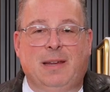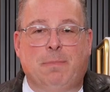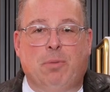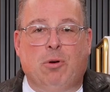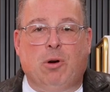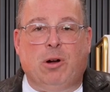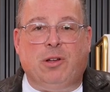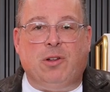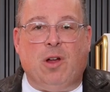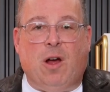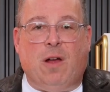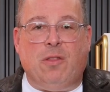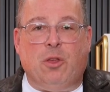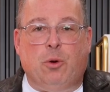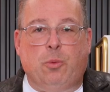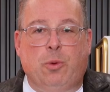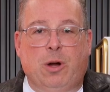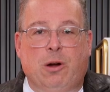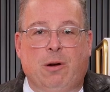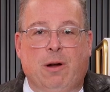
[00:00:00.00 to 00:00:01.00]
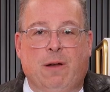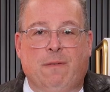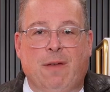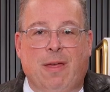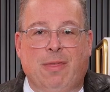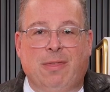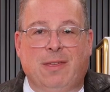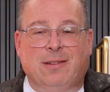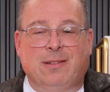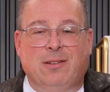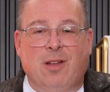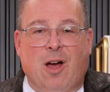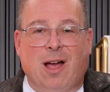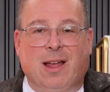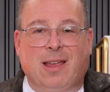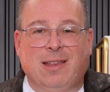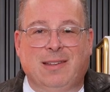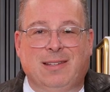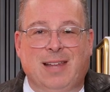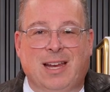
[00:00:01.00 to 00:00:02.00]
ports on the rear of this
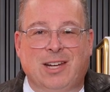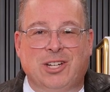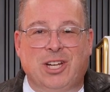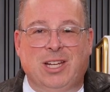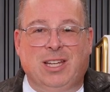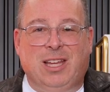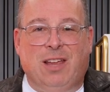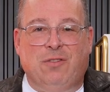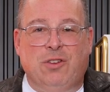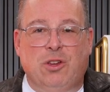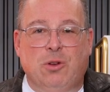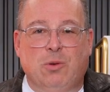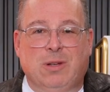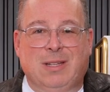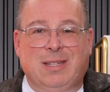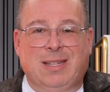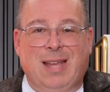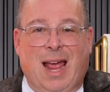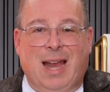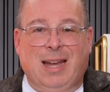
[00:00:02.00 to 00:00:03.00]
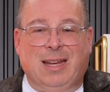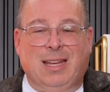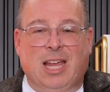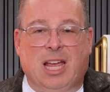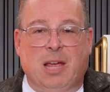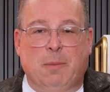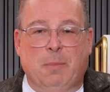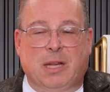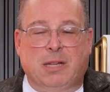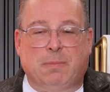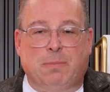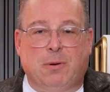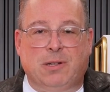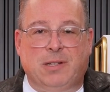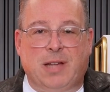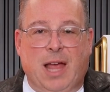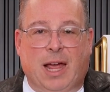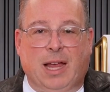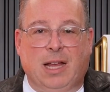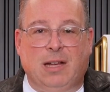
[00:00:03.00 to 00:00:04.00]
docking station give you 10 gigabits per
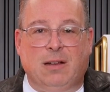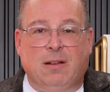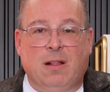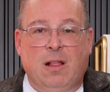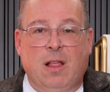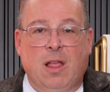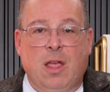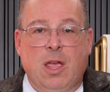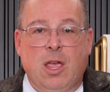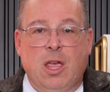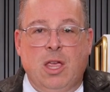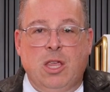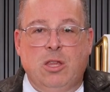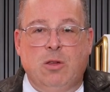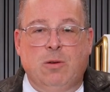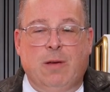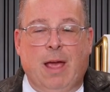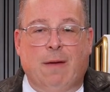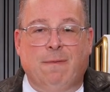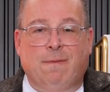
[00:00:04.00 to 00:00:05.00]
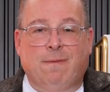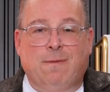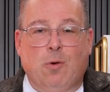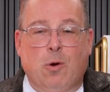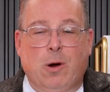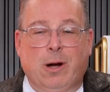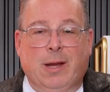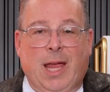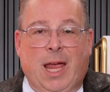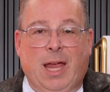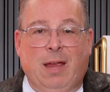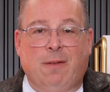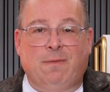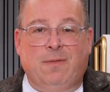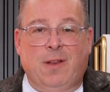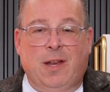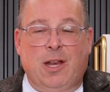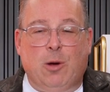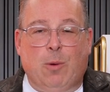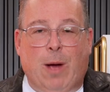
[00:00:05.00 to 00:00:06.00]
second. You get 4K
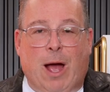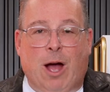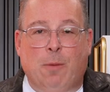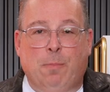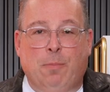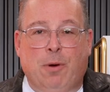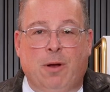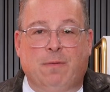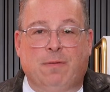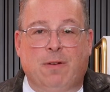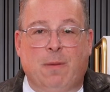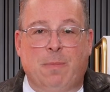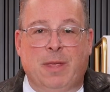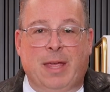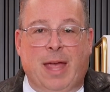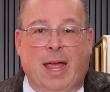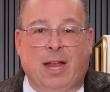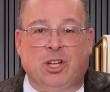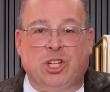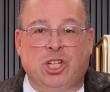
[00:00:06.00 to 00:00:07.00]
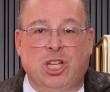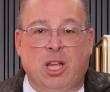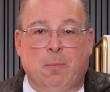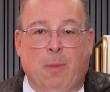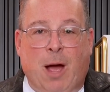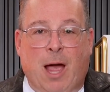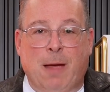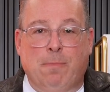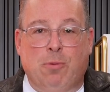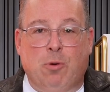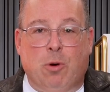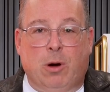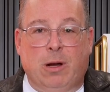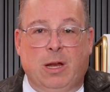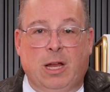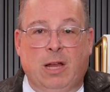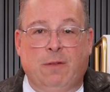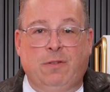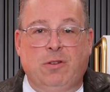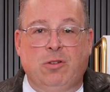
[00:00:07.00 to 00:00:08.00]
video output from the HDMI port.
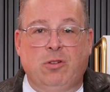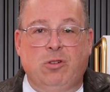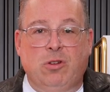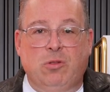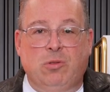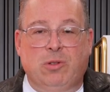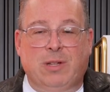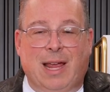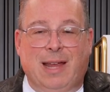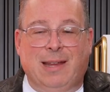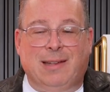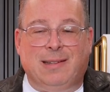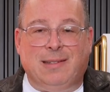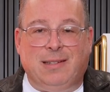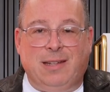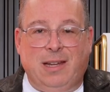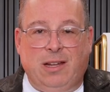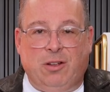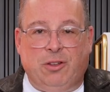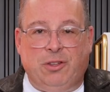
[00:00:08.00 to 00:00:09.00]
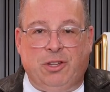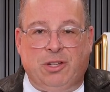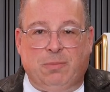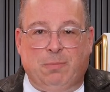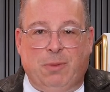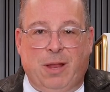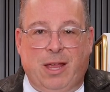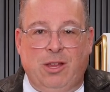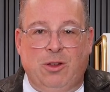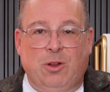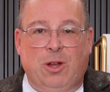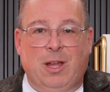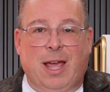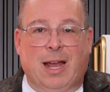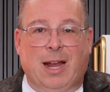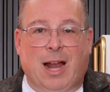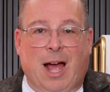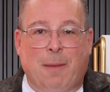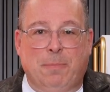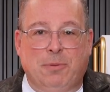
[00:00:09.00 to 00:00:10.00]
If you use a single display, you can
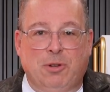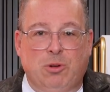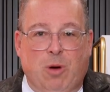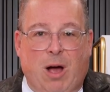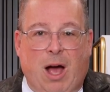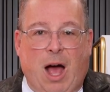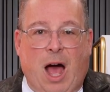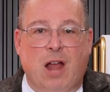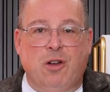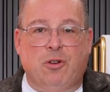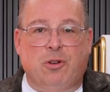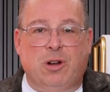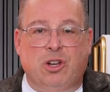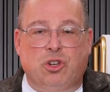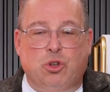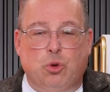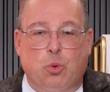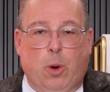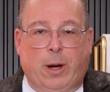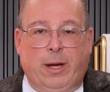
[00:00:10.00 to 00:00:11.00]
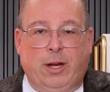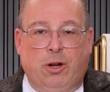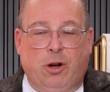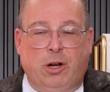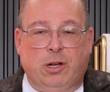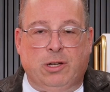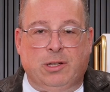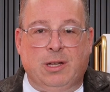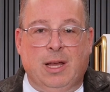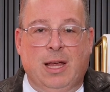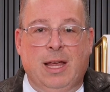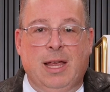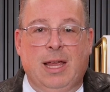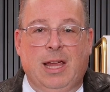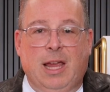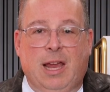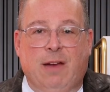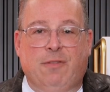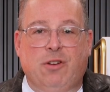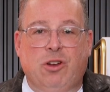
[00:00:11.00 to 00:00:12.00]
get up to 120 hertz.
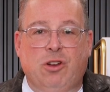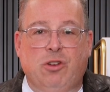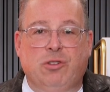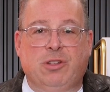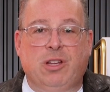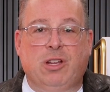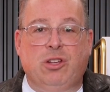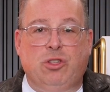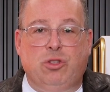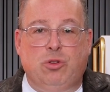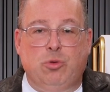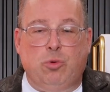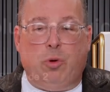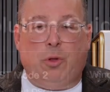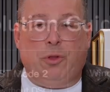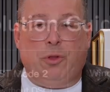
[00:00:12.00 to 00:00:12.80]
If you're using dual